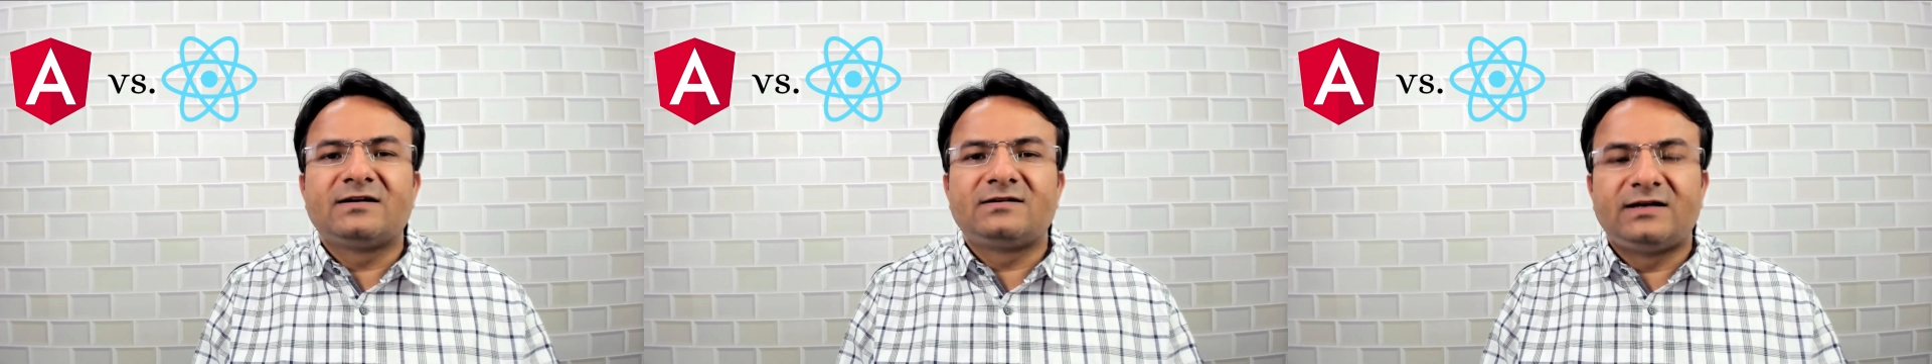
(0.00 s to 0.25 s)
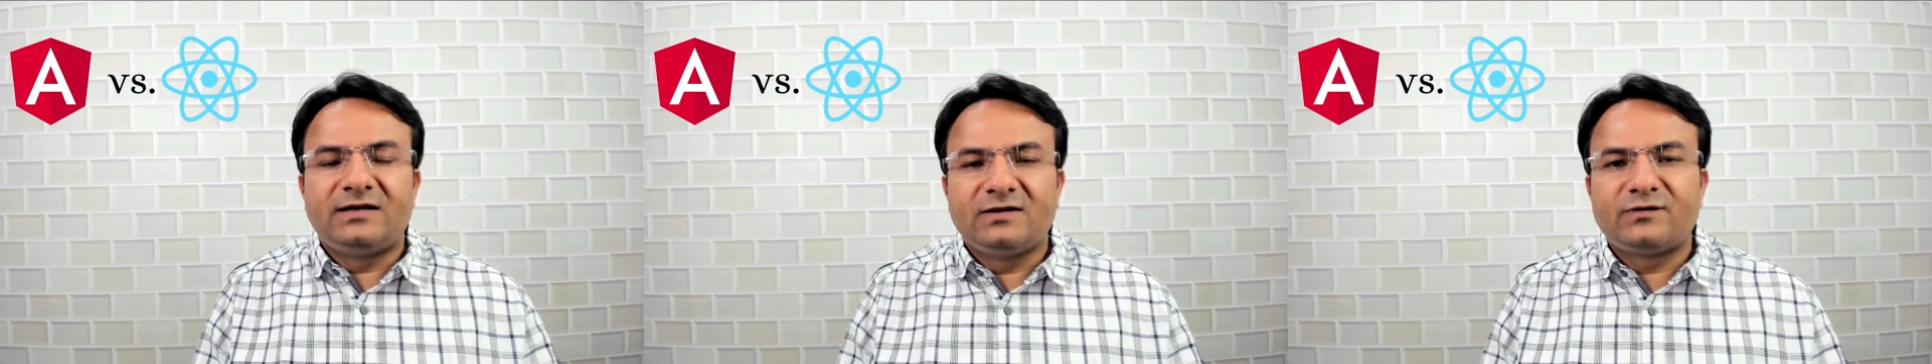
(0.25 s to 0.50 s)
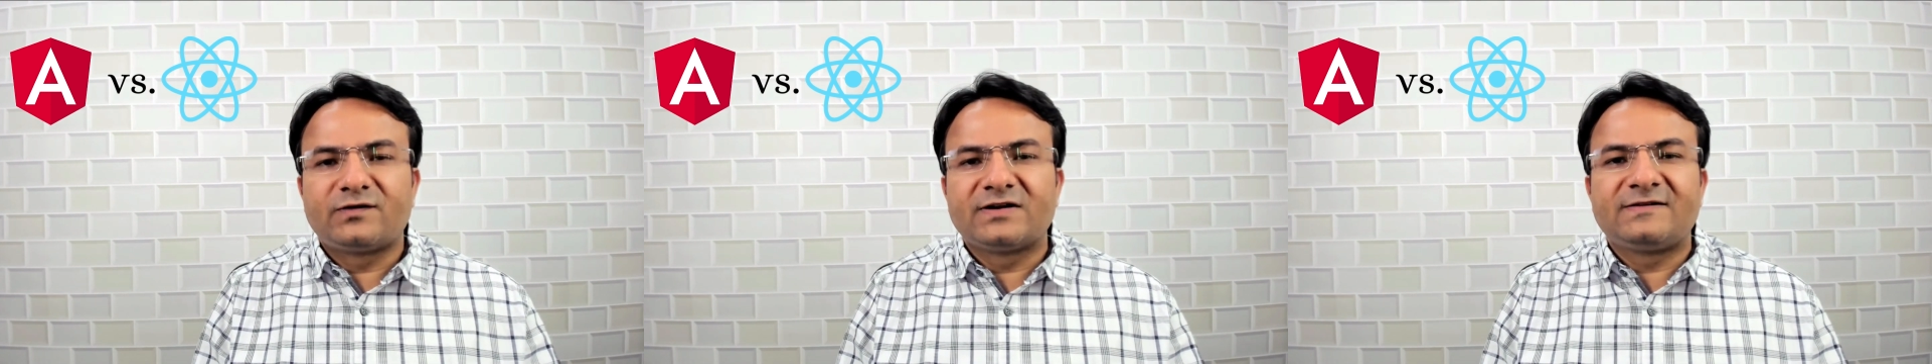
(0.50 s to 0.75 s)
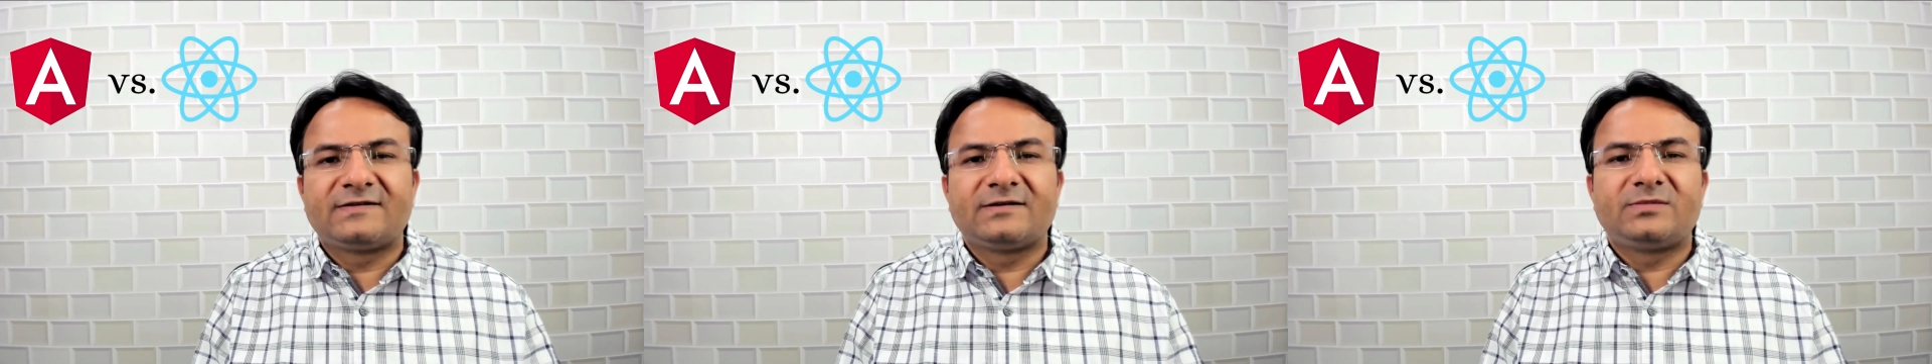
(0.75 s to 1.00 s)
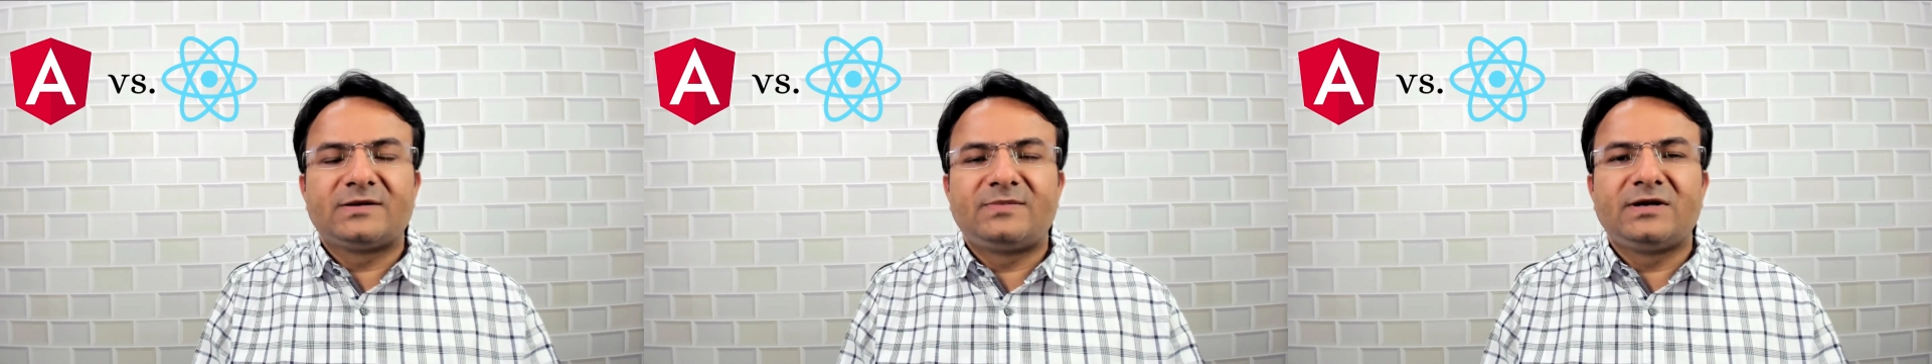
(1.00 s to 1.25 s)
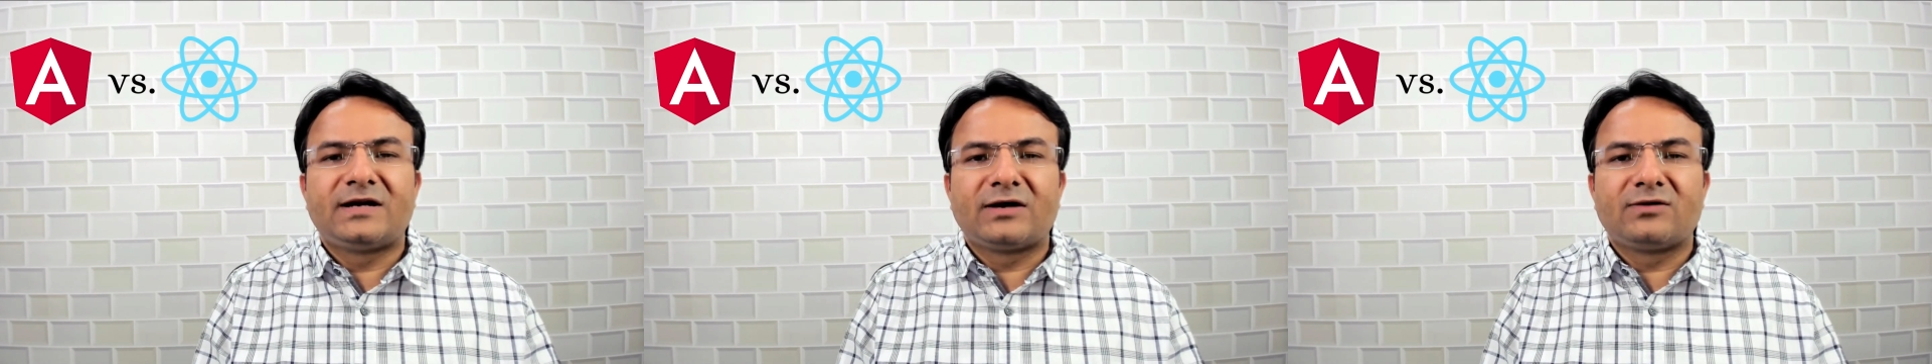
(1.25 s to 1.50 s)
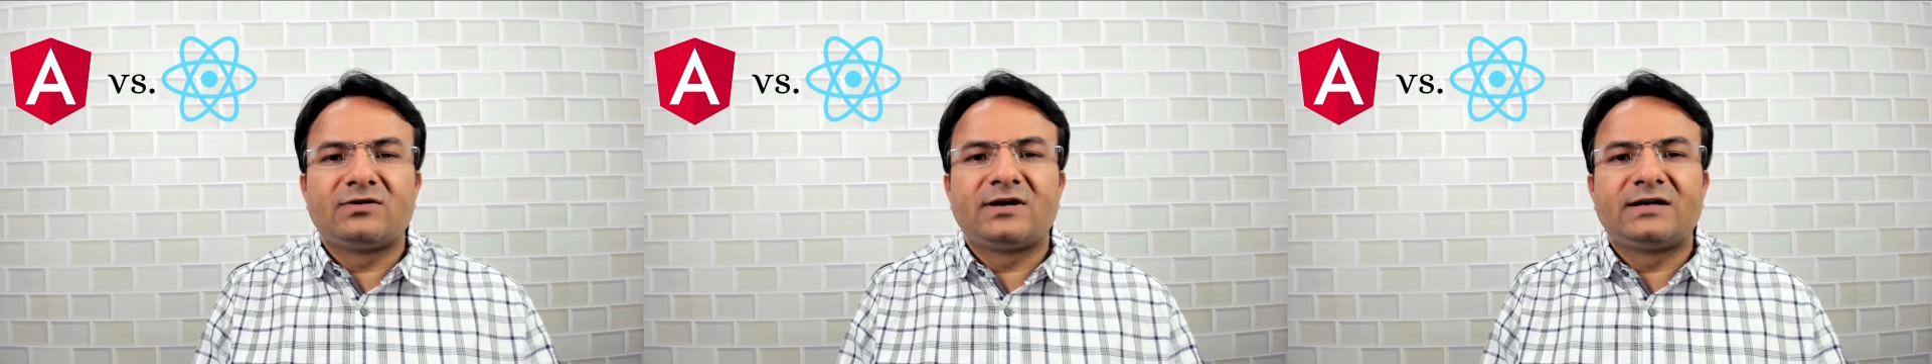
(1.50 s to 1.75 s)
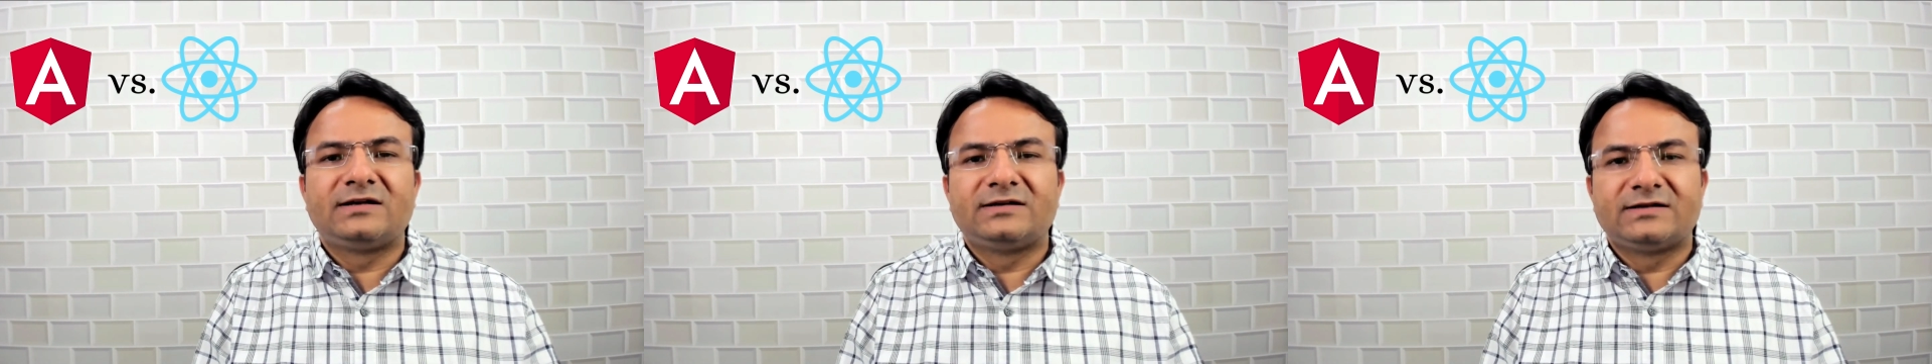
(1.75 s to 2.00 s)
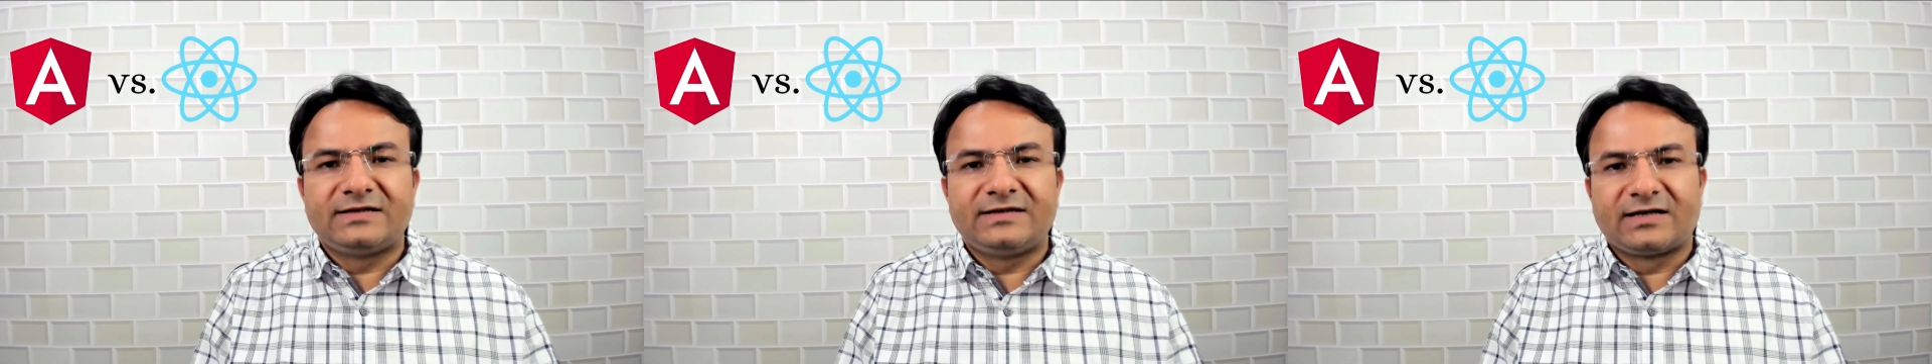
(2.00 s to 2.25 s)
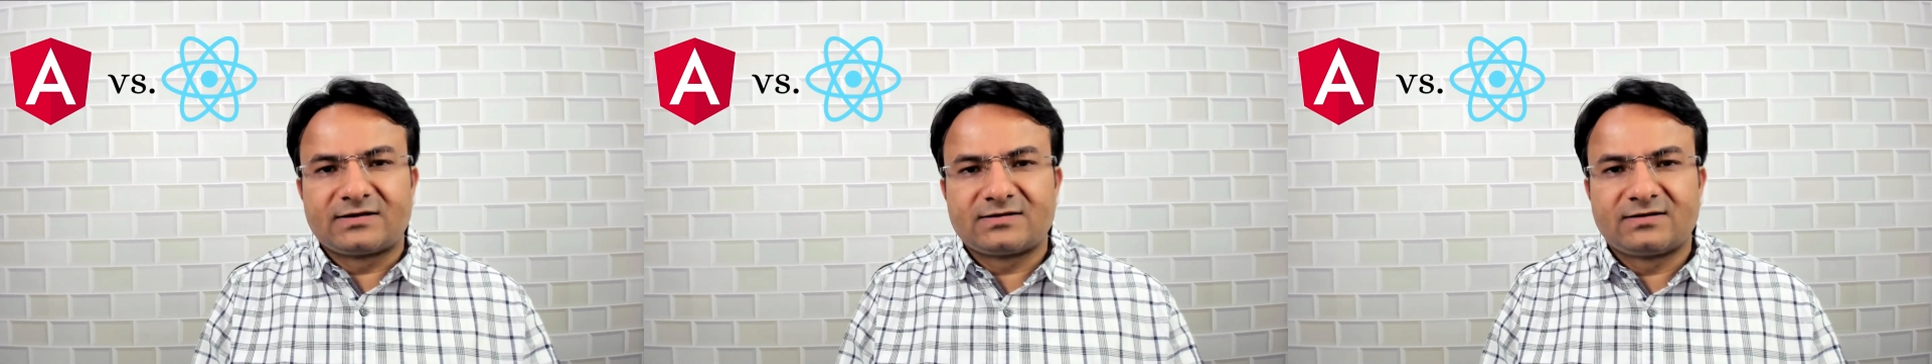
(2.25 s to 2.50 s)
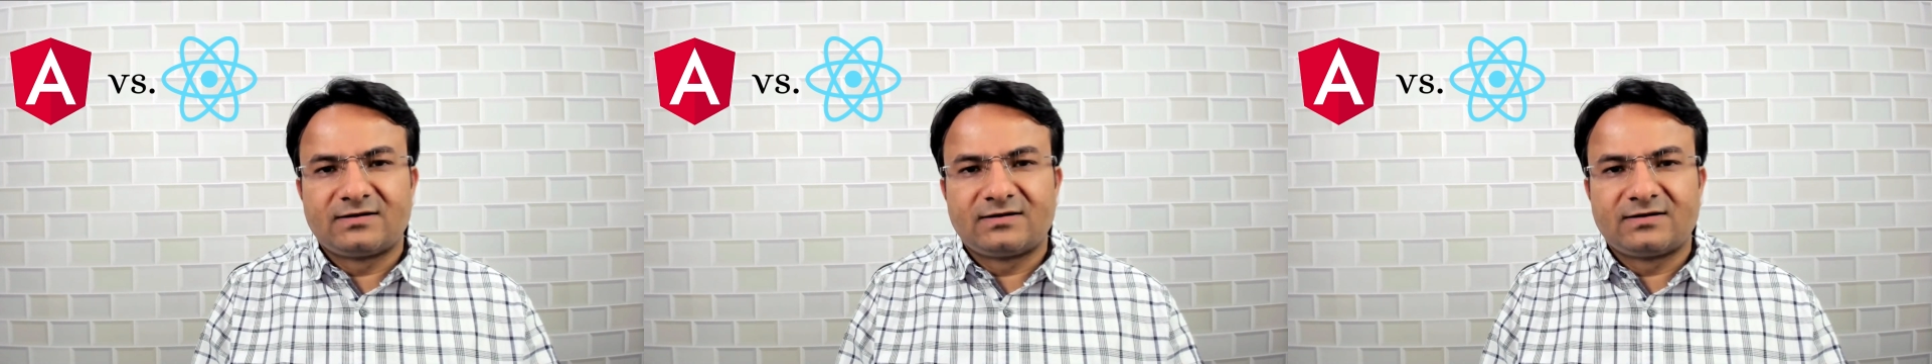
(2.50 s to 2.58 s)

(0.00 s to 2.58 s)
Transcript: the difference between Angular and React.